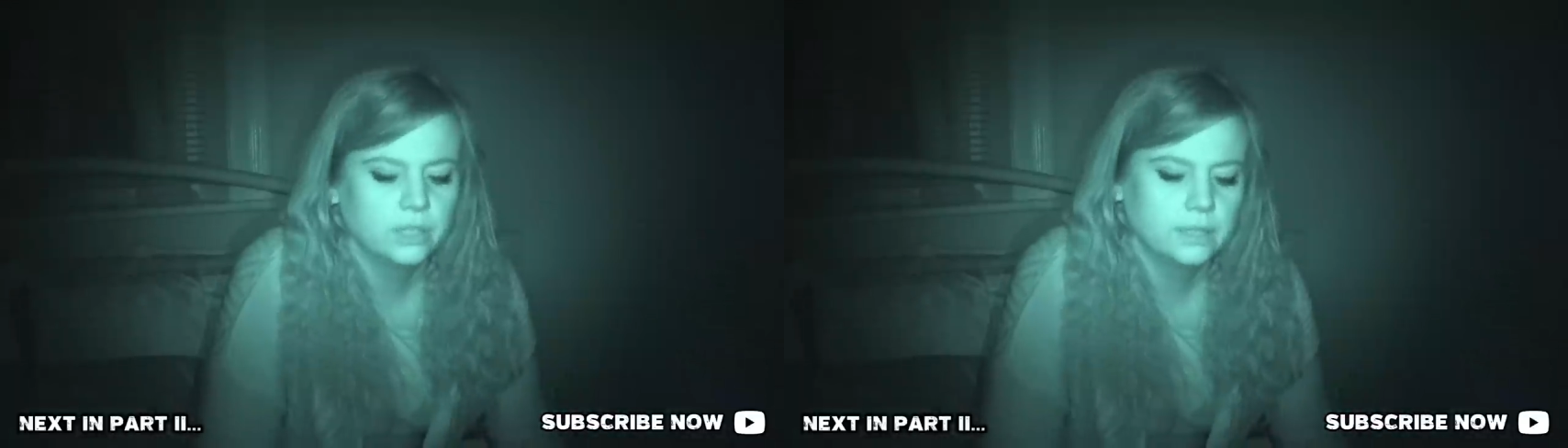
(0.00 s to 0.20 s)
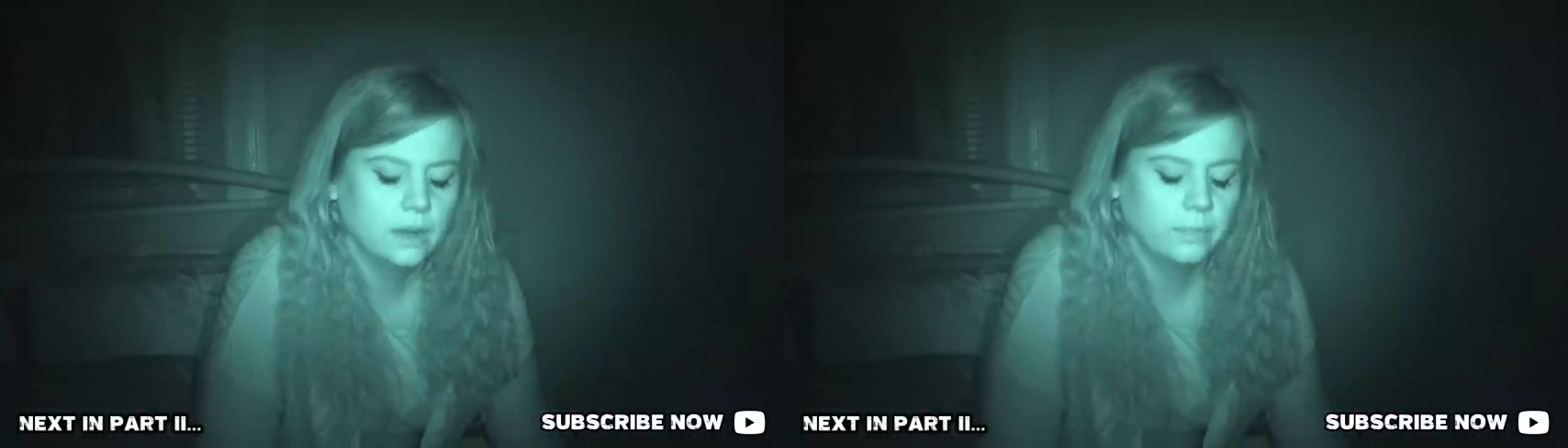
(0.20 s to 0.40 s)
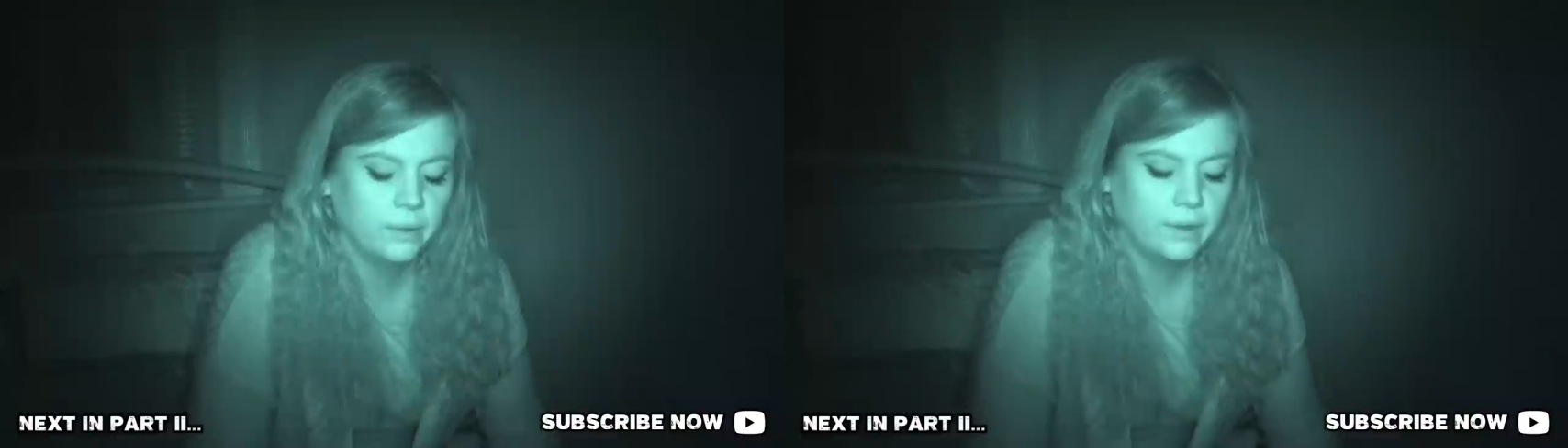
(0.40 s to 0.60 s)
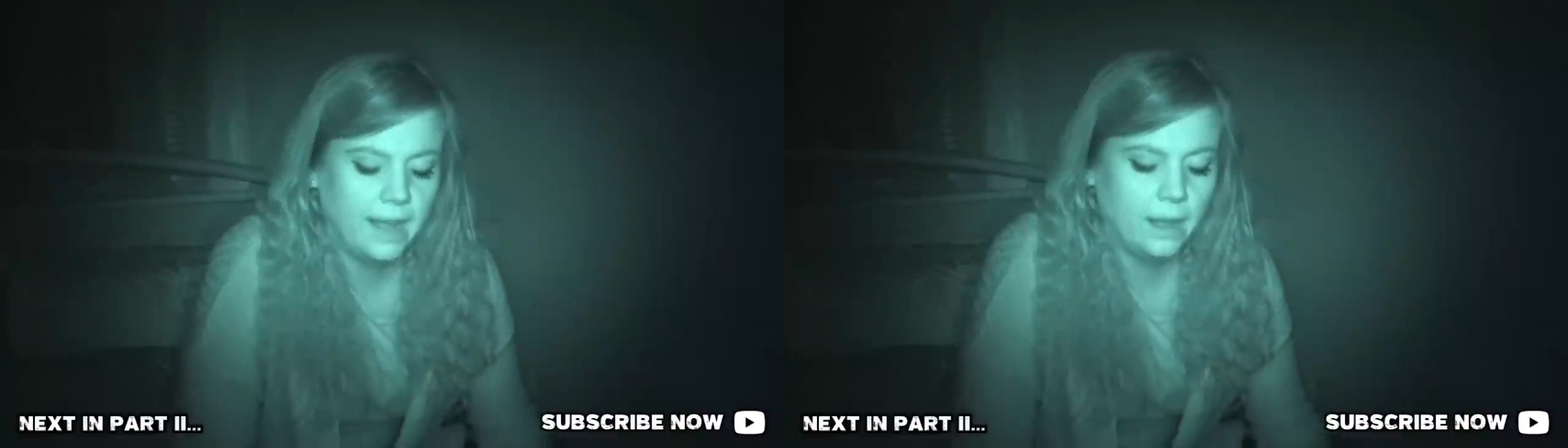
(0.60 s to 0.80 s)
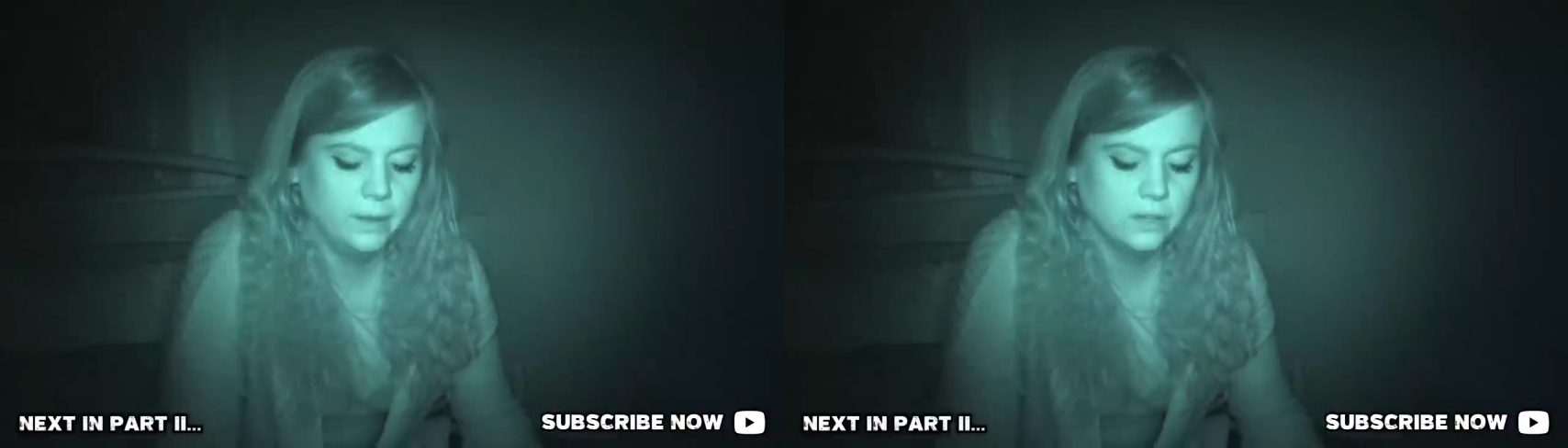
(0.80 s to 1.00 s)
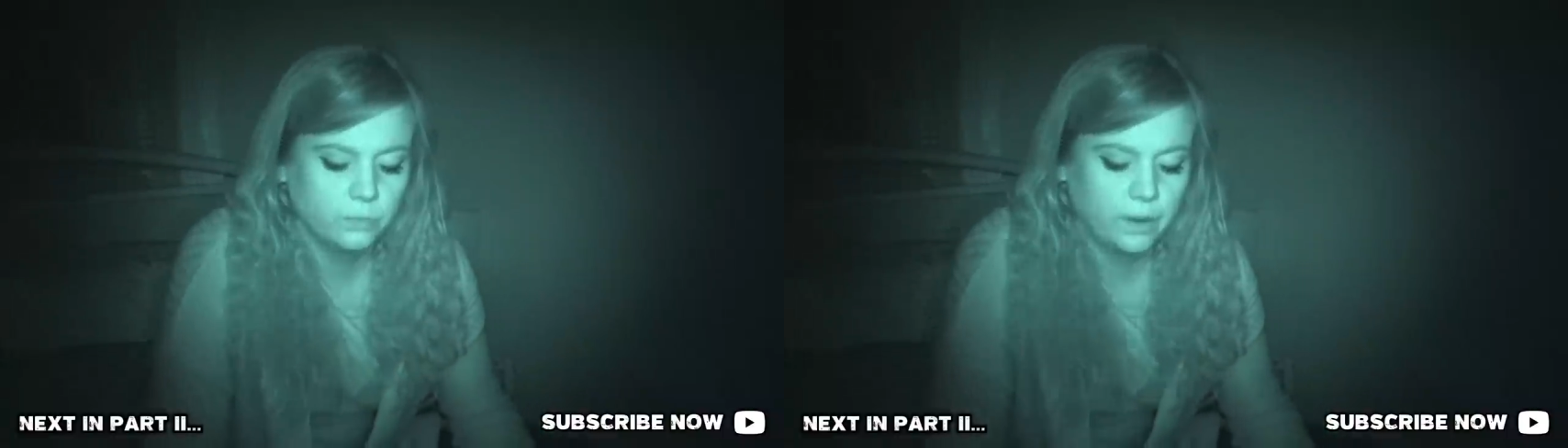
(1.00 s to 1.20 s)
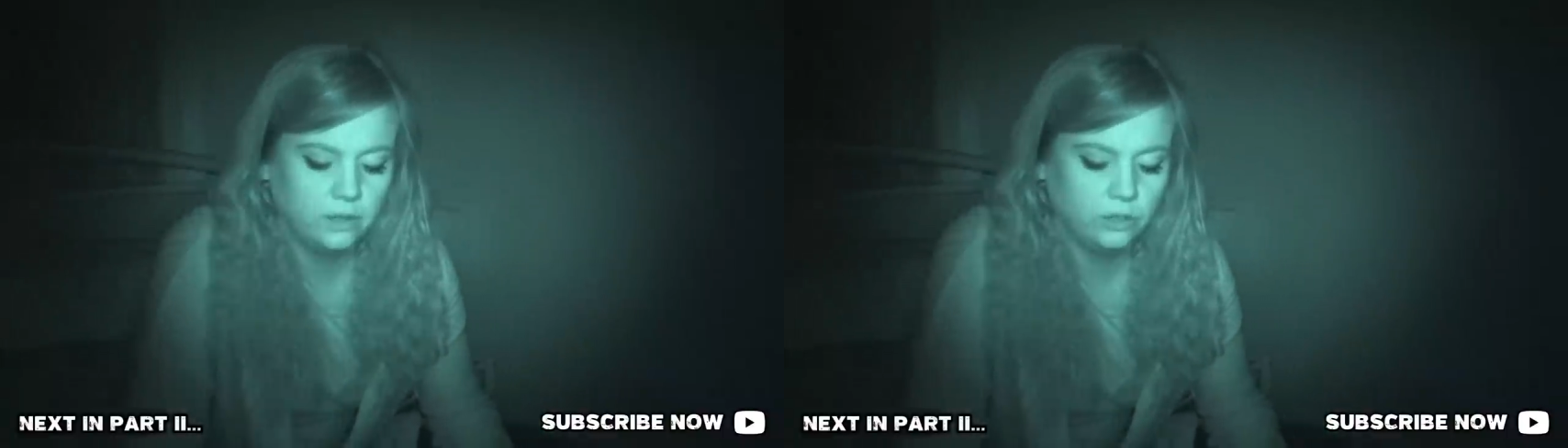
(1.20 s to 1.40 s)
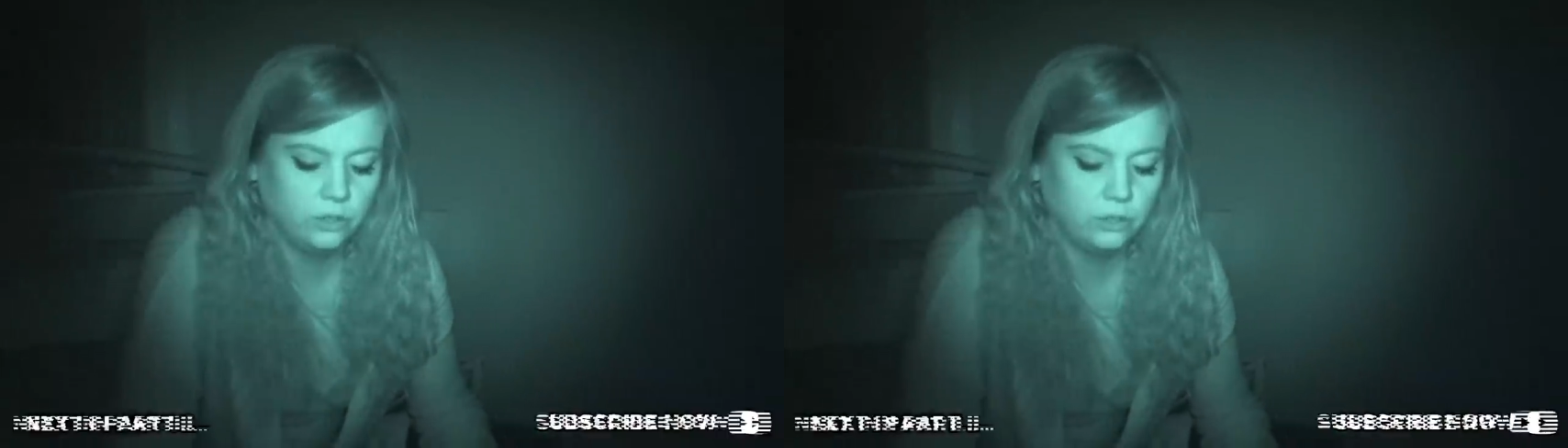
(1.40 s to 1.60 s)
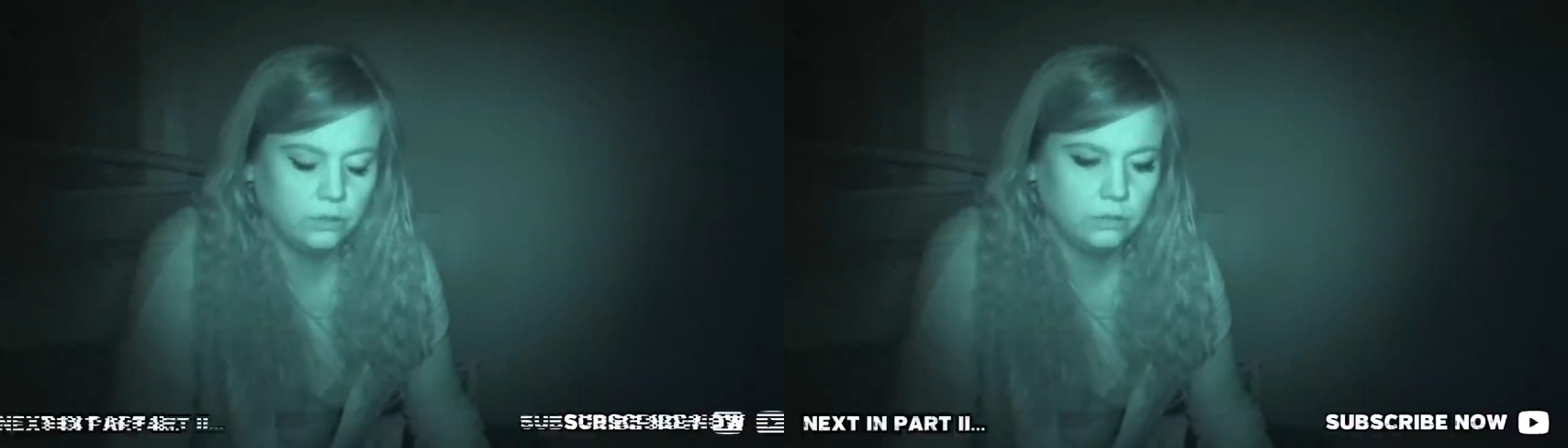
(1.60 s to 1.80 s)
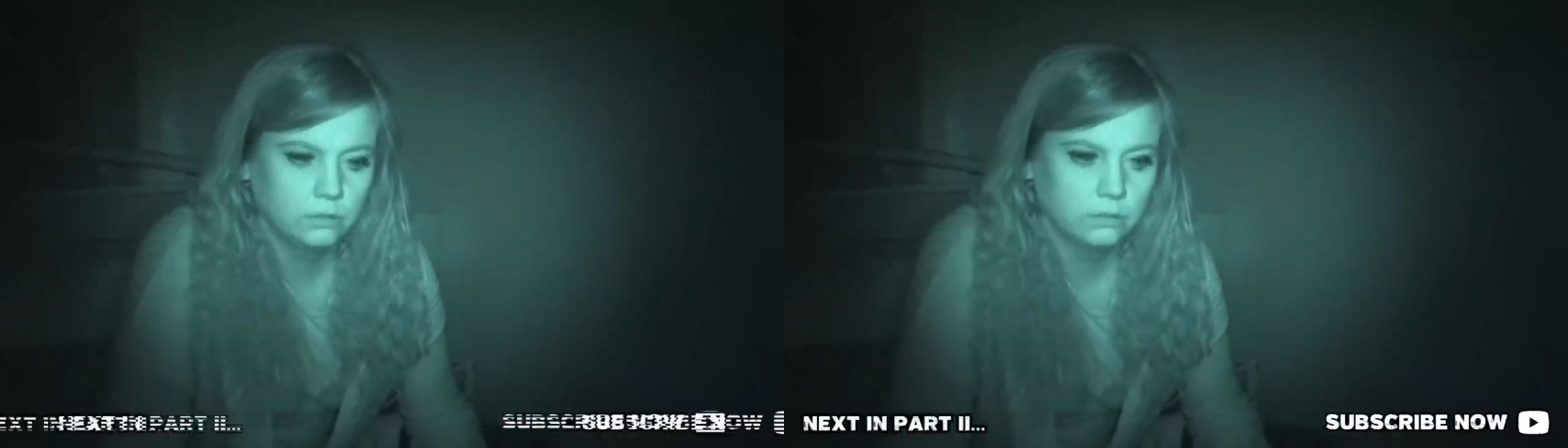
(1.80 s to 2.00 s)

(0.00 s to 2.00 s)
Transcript: to tell me what happened when you